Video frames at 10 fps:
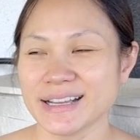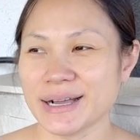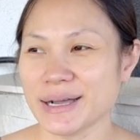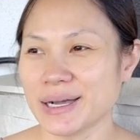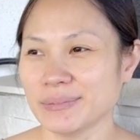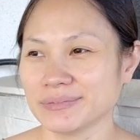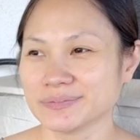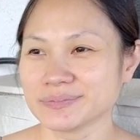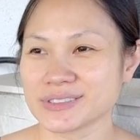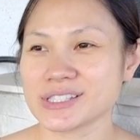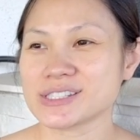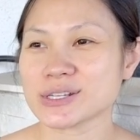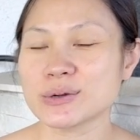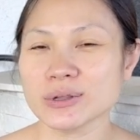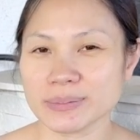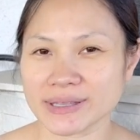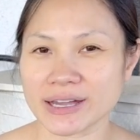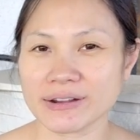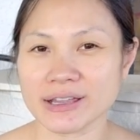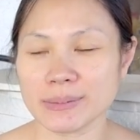um, just to cool up the
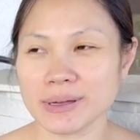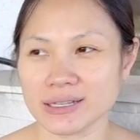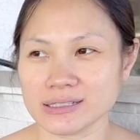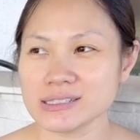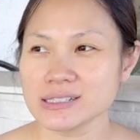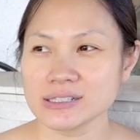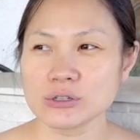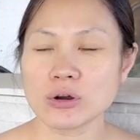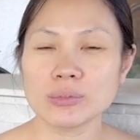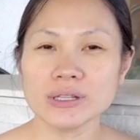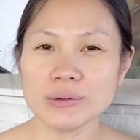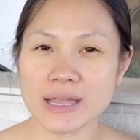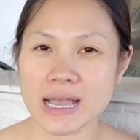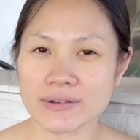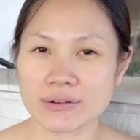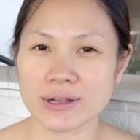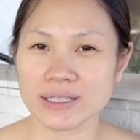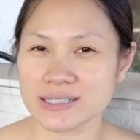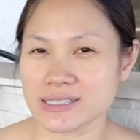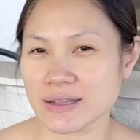area, but normally we have it around
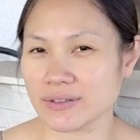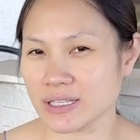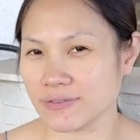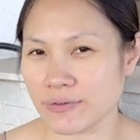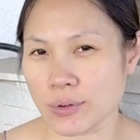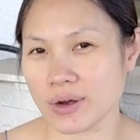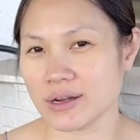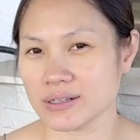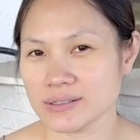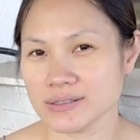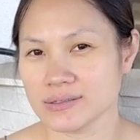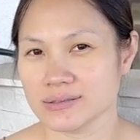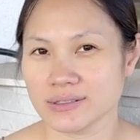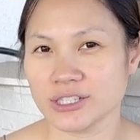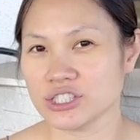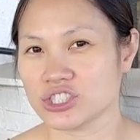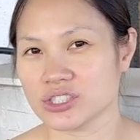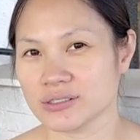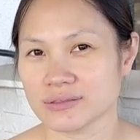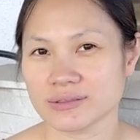like 74-ish.
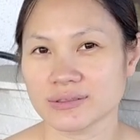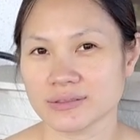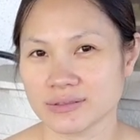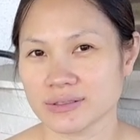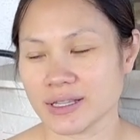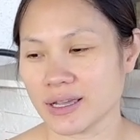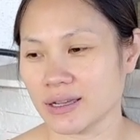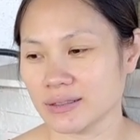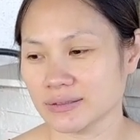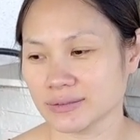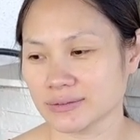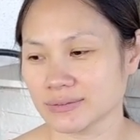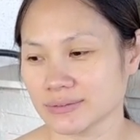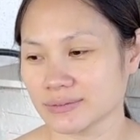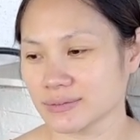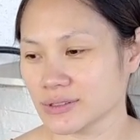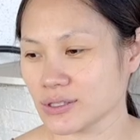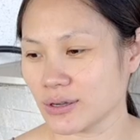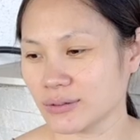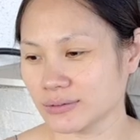Yeah. So
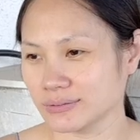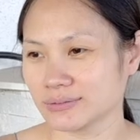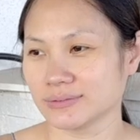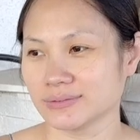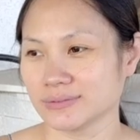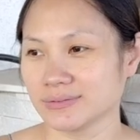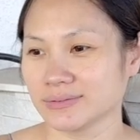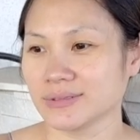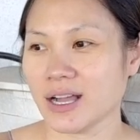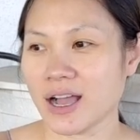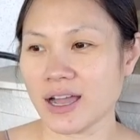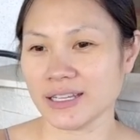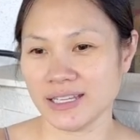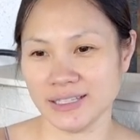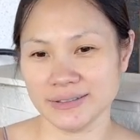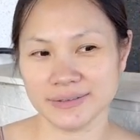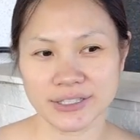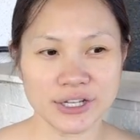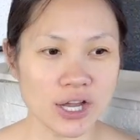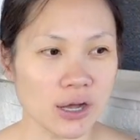hot heat.
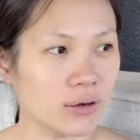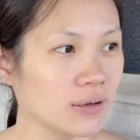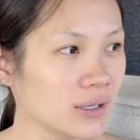There you go.